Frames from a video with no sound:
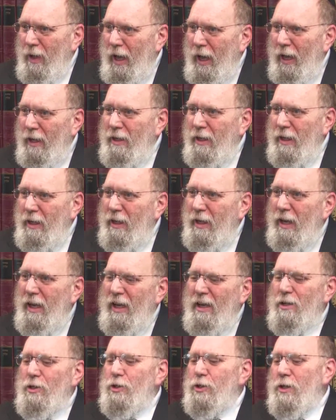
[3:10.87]
and he
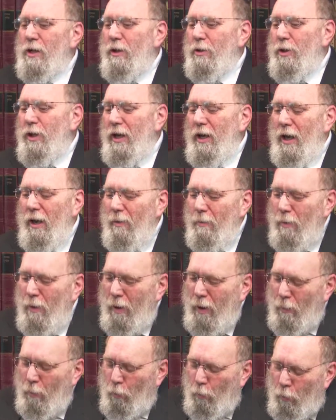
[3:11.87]
is the
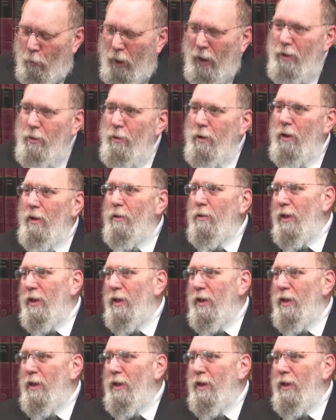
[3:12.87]
one